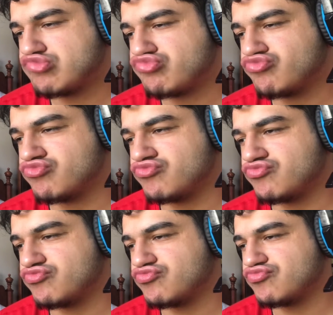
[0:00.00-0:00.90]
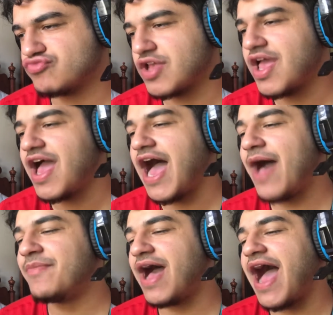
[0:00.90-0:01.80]
hmm.
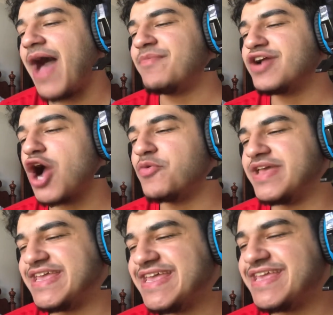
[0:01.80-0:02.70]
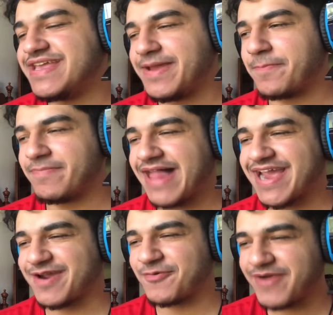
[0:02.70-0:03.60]
I'm, I'm gonna go with E,
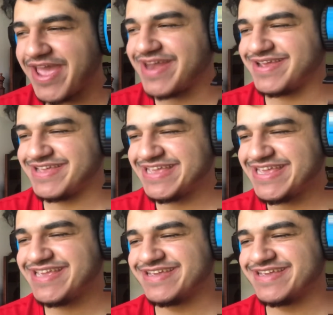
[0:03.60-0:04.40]
black and red, E.